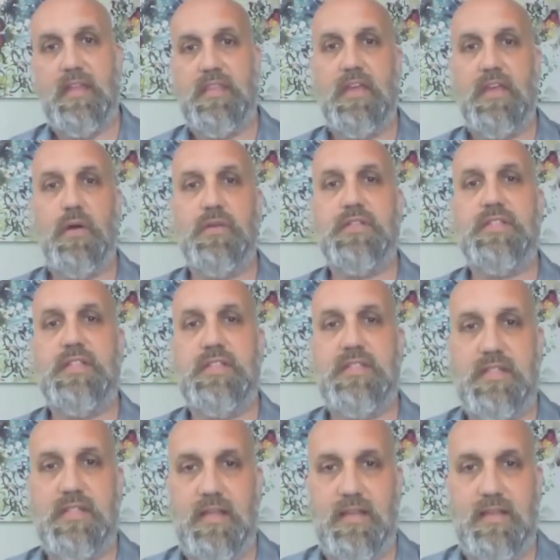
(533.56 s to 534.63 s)
The
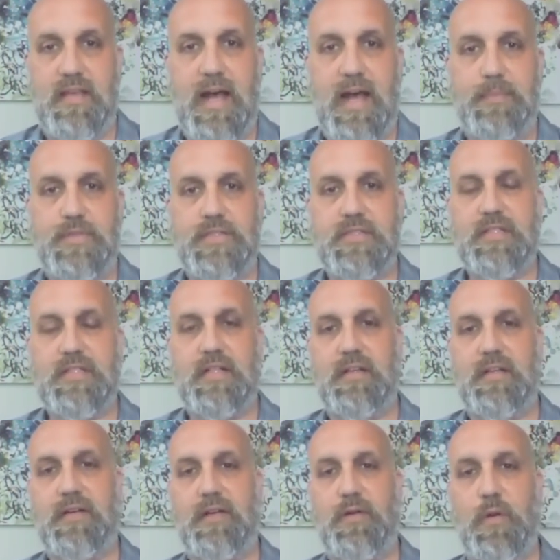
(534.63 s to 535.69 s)
OCC, the Options
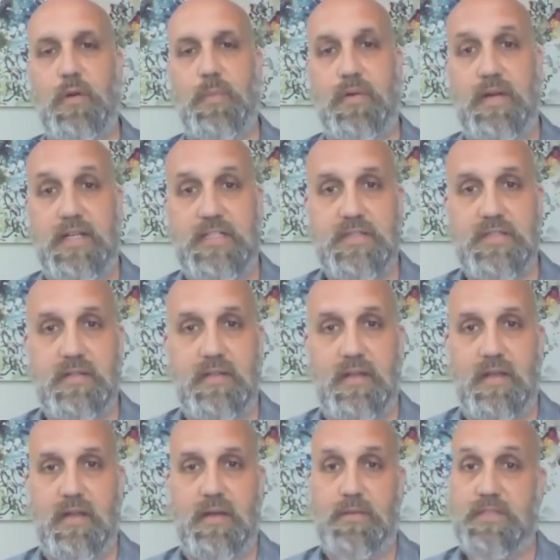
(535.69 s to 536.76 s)
Clearing Corporation,
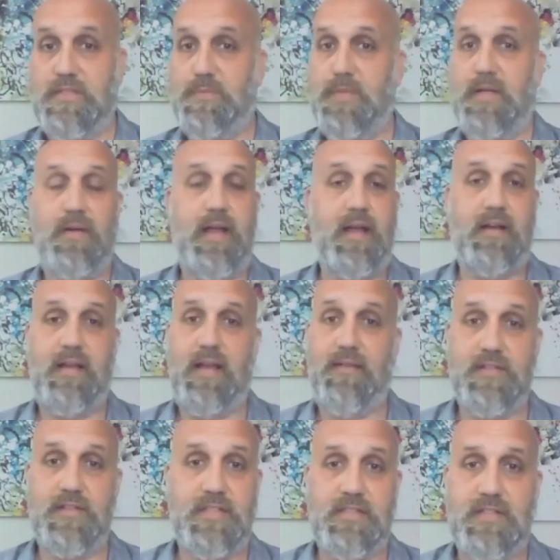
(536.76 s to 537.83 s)
which has been around
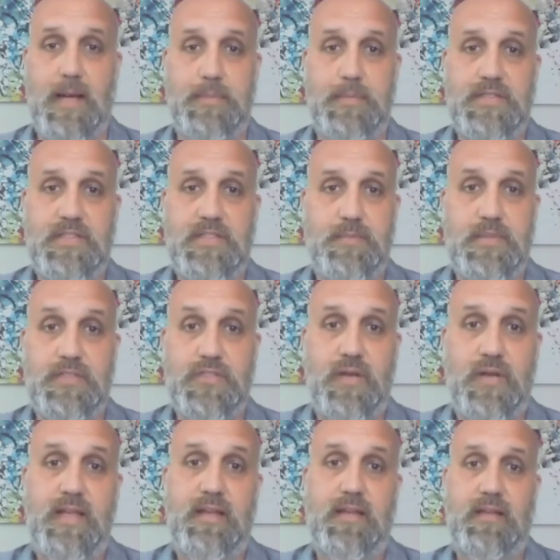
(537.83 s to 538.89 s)
ever since options have been
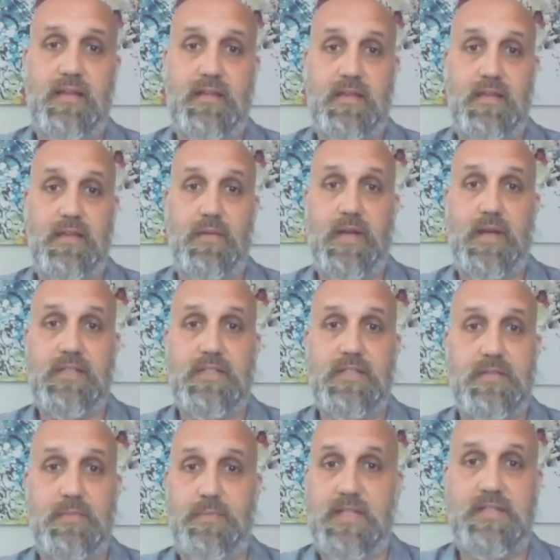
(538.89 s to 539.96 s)
traded in the US,
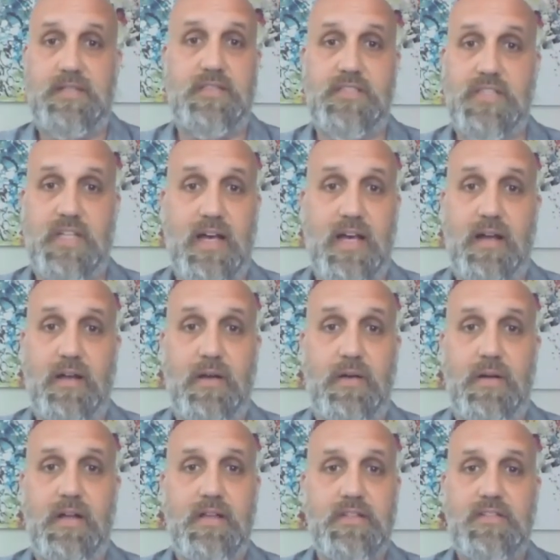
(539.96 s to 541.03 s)
based in
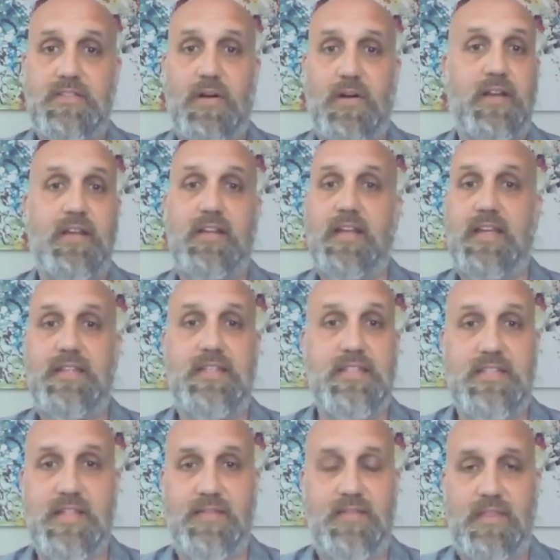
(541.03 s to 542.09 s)
Chicago, started in
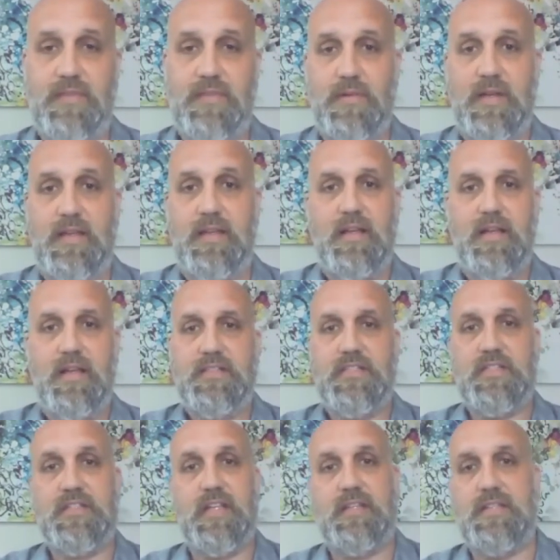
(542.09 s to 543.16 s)
1973,
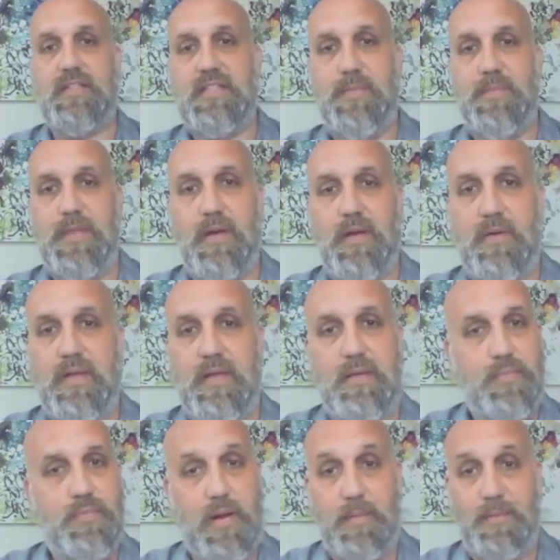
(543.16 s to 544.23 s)
just like the
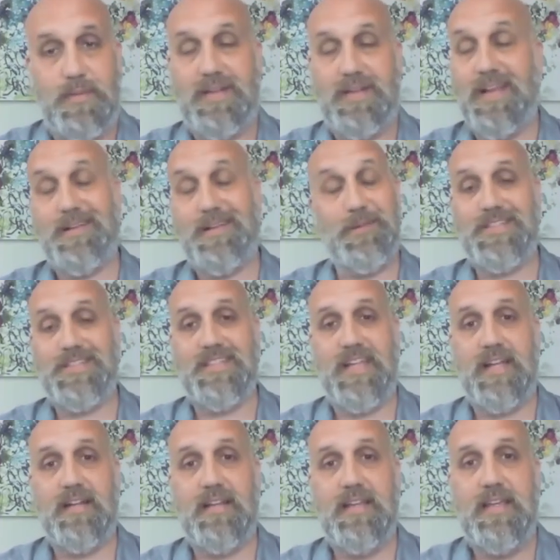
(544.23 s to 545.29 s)
CBOE, probably not
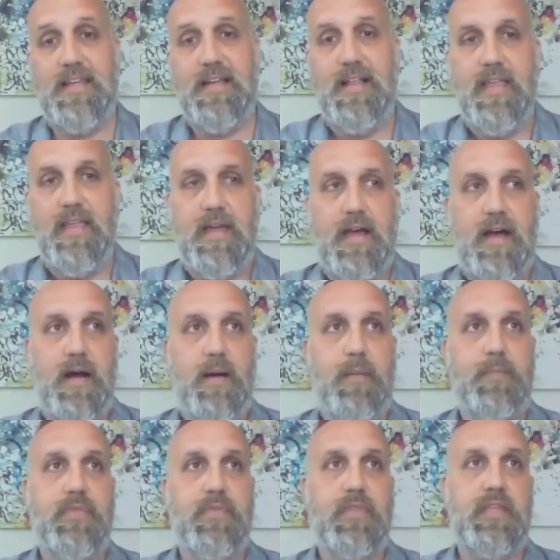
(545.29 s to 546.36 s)
coincidentally.
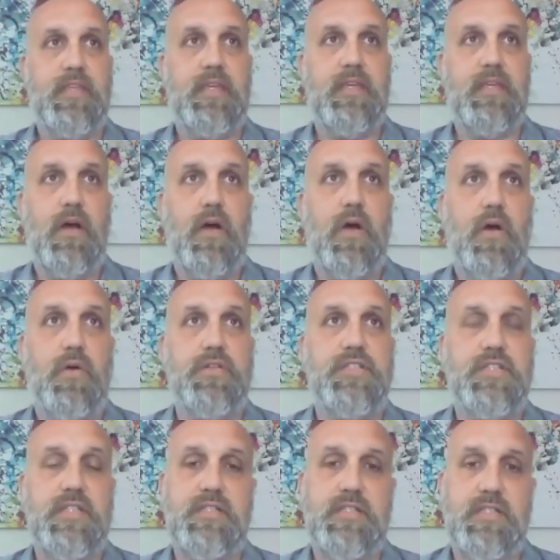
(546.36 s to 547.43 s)
The
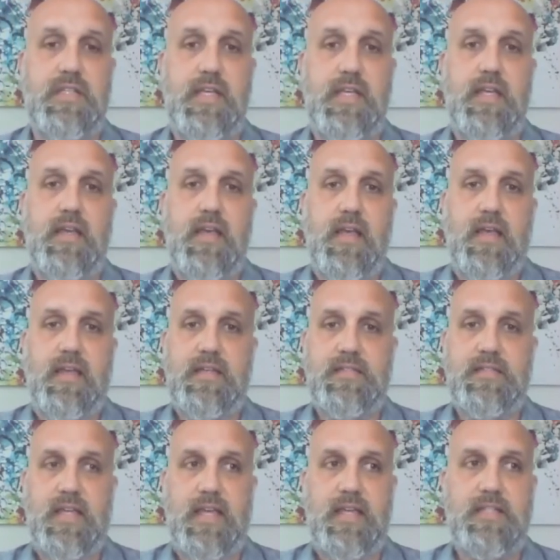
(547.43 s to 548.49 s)
OCC
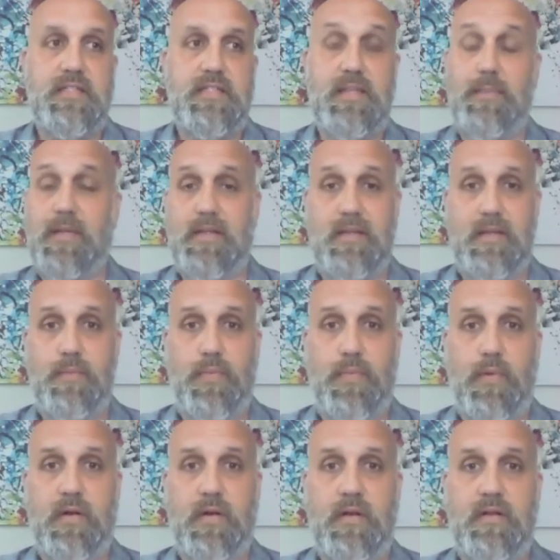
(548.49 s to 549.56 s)
is a systemically
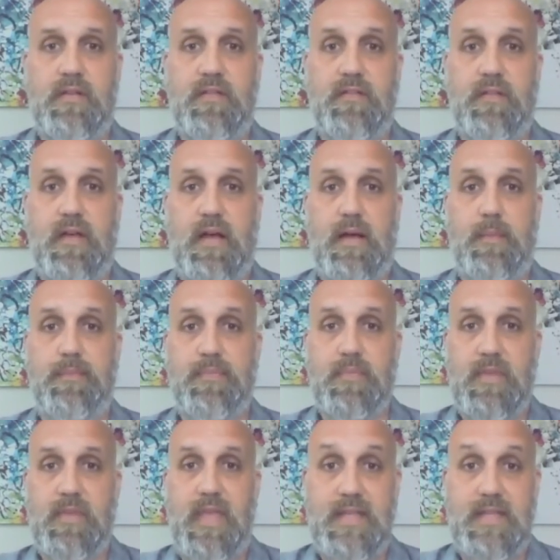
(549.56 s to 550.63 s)
important
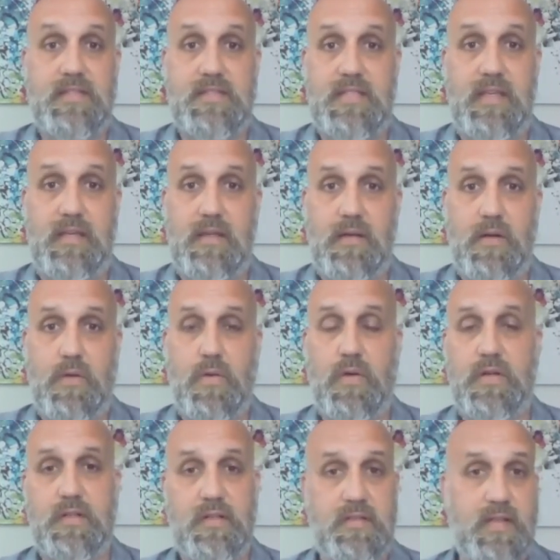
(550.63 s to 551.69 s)
entity,
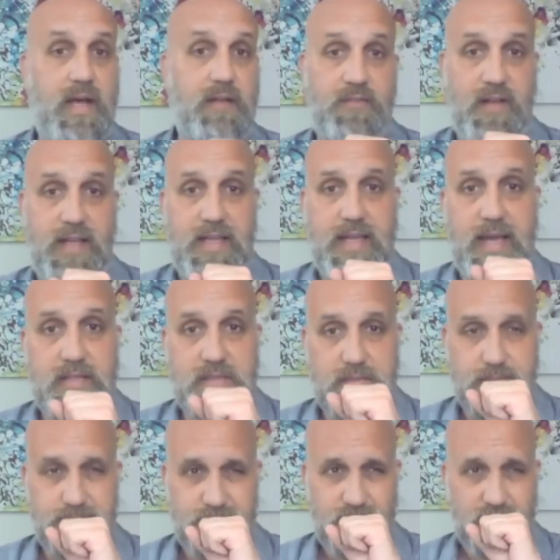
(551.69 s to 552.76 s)
according to the Dodd-Frank Act.
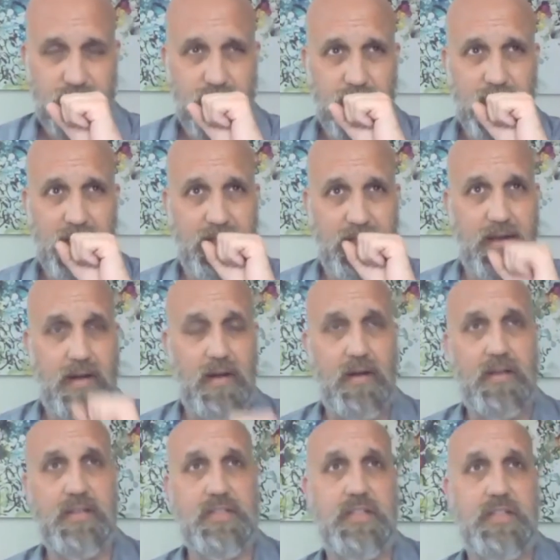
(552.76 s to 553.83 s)
They're
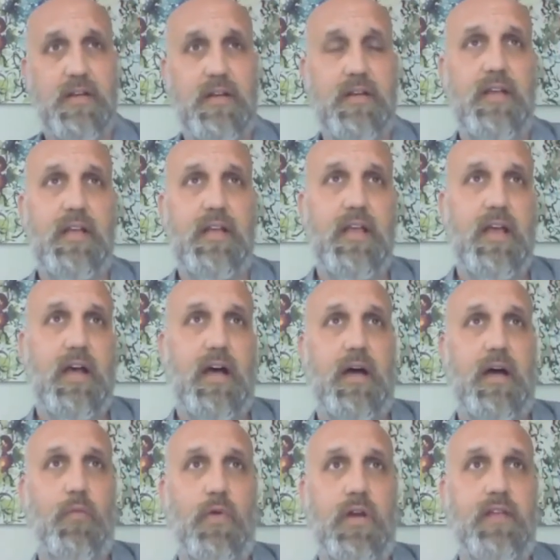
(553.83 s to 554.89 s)
considered
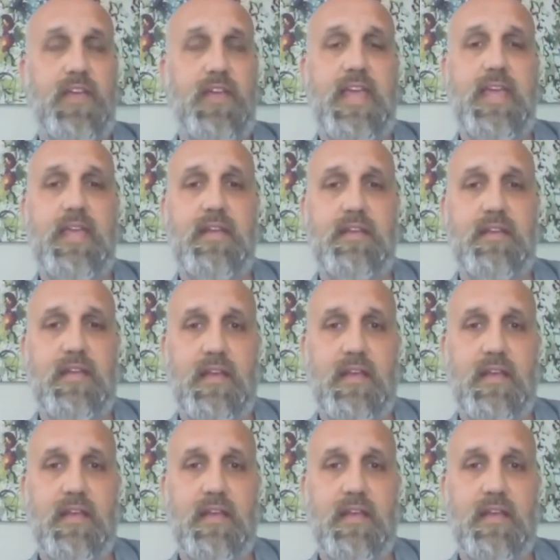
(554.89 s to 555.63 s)
one of 8